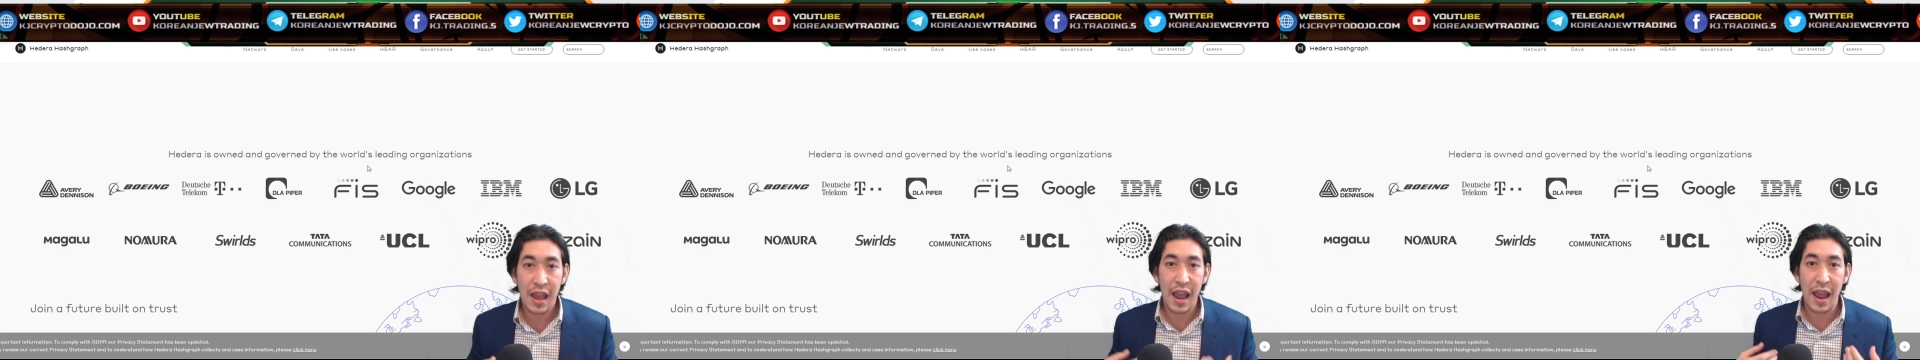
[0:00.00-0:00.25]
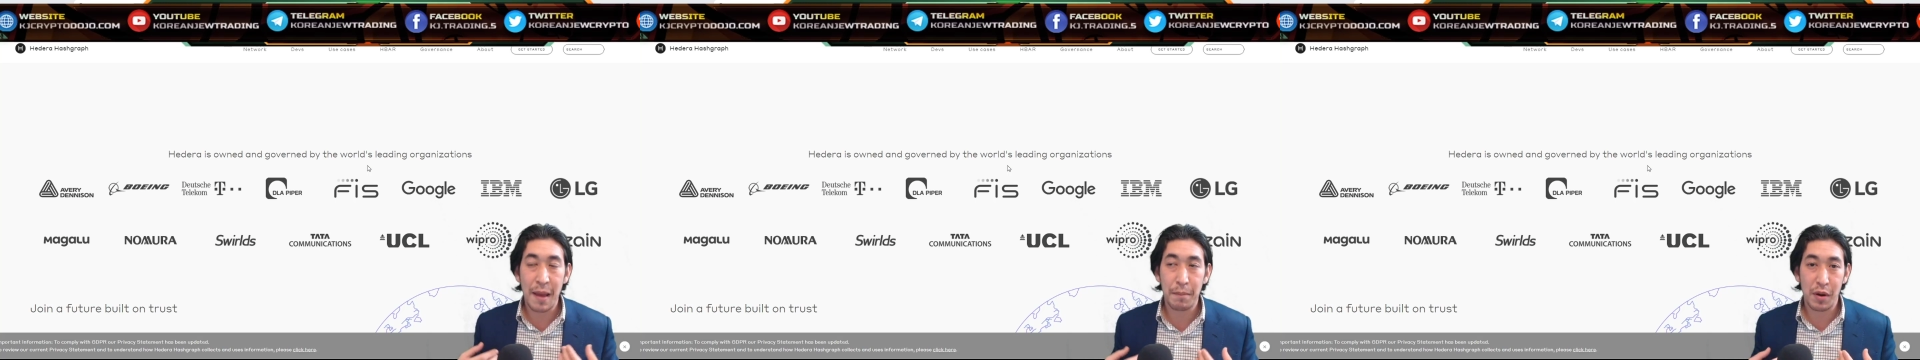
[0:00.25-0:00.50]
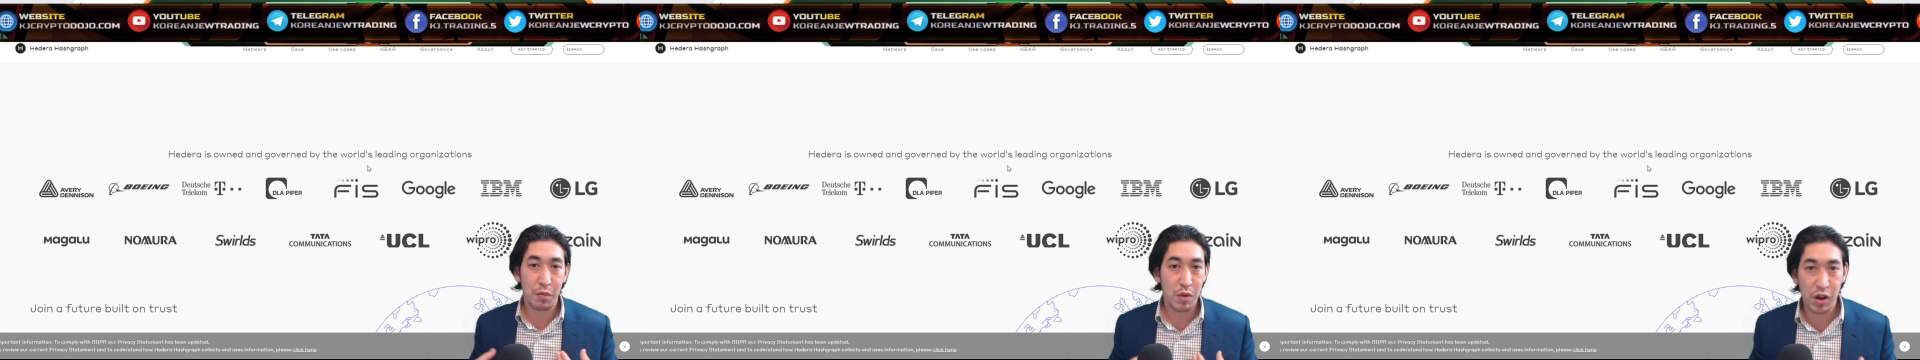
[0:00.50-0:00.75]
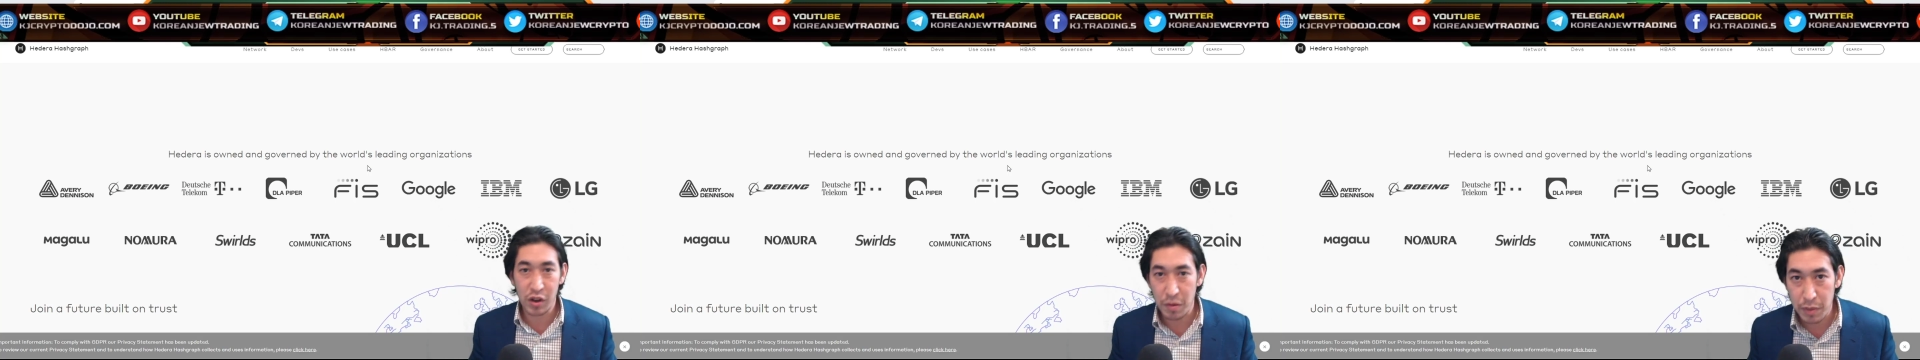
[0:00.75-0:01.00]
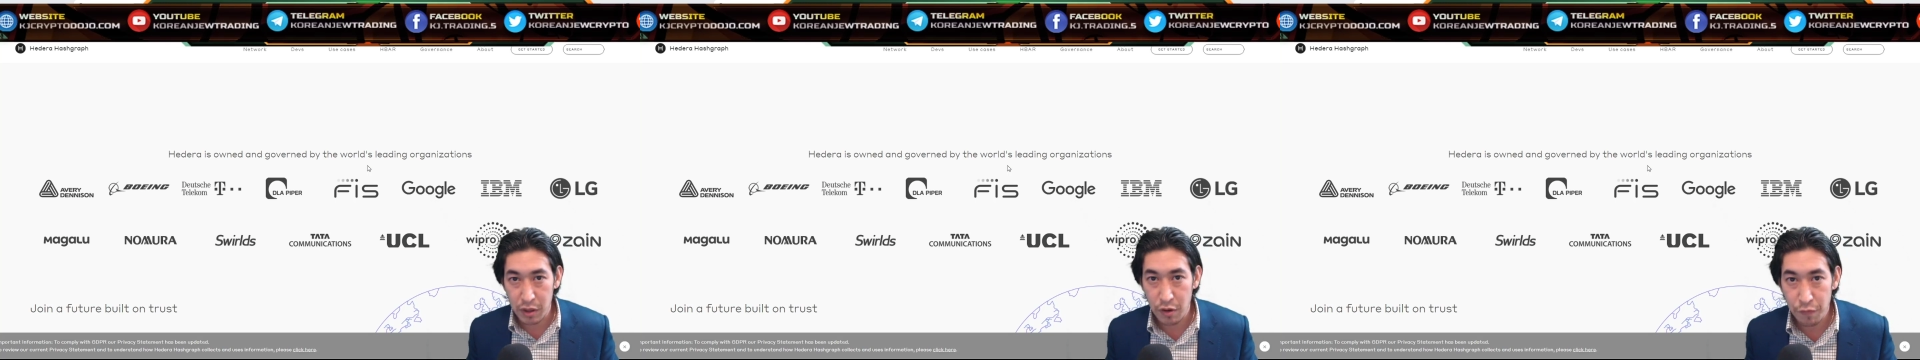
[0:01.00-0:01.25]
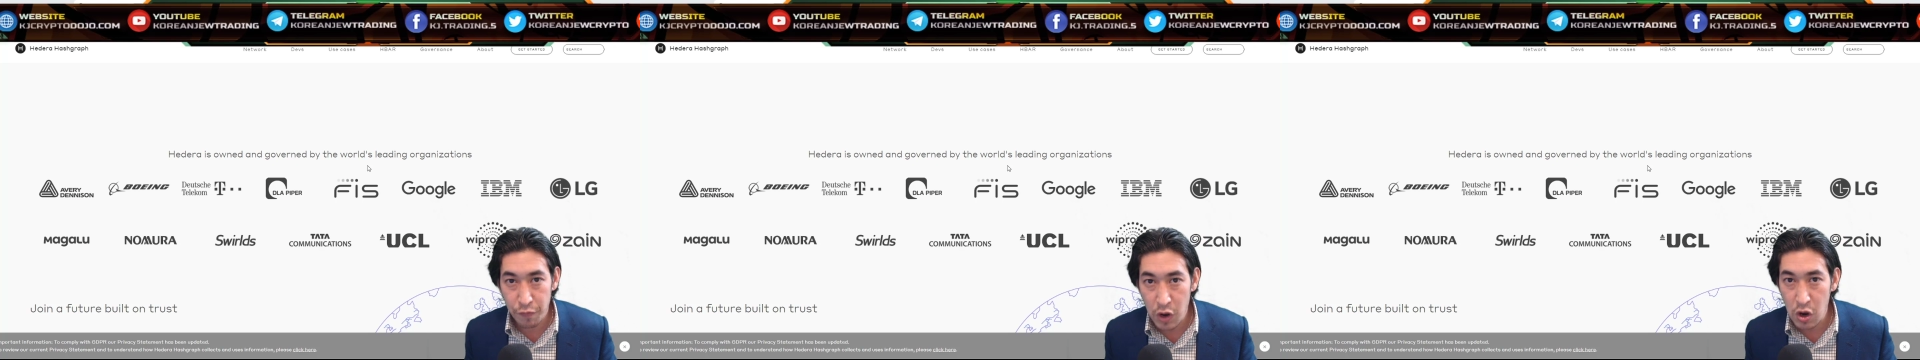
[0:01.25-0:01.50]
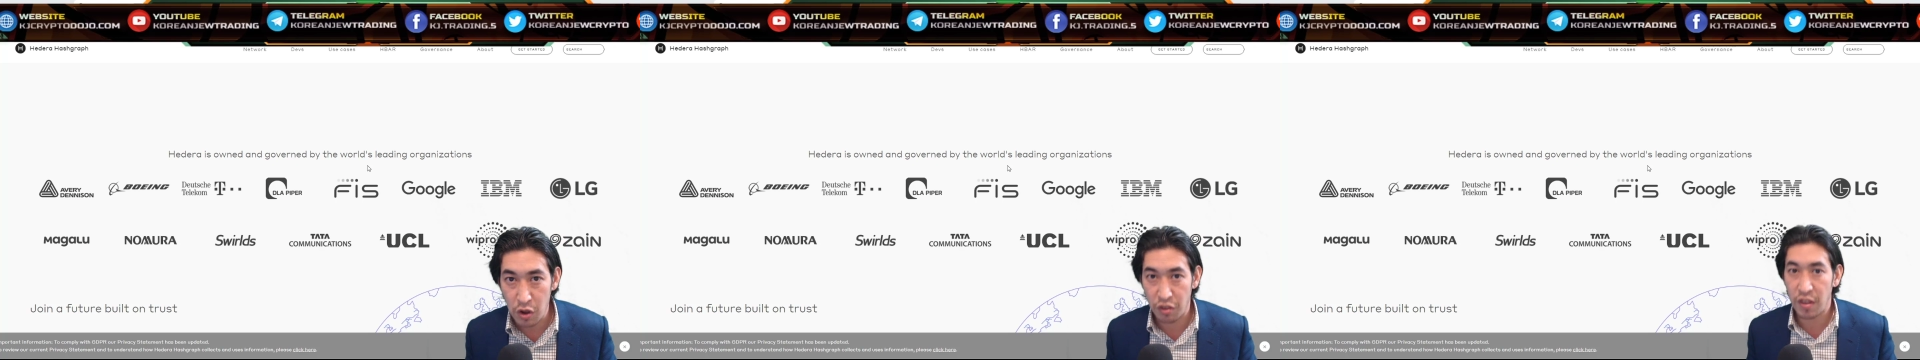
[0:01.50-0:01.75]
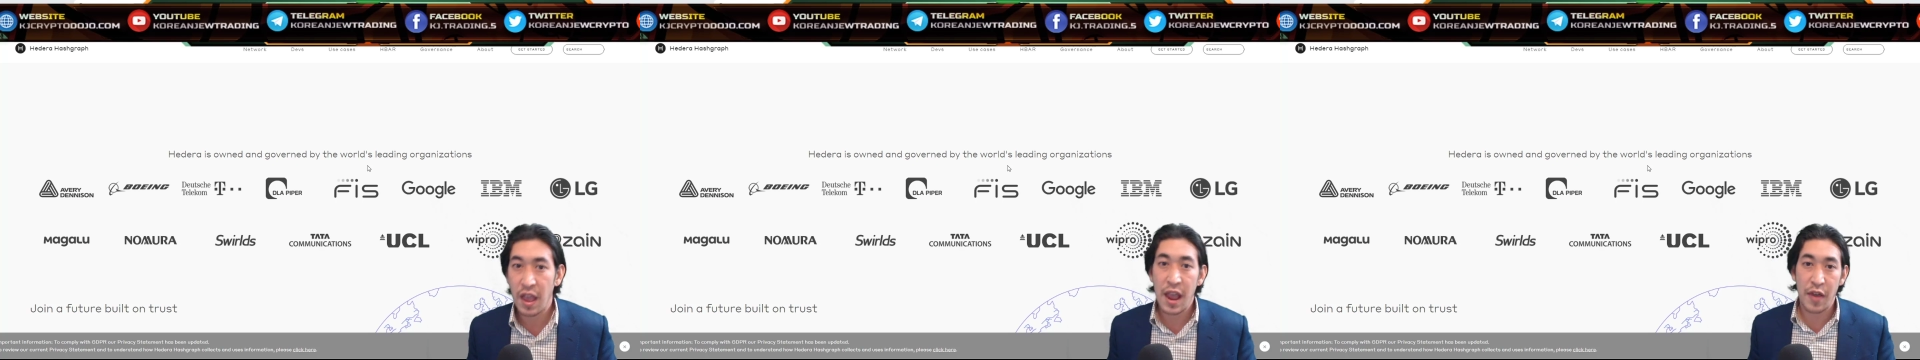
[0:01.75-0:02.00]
And, but we're going to be there first.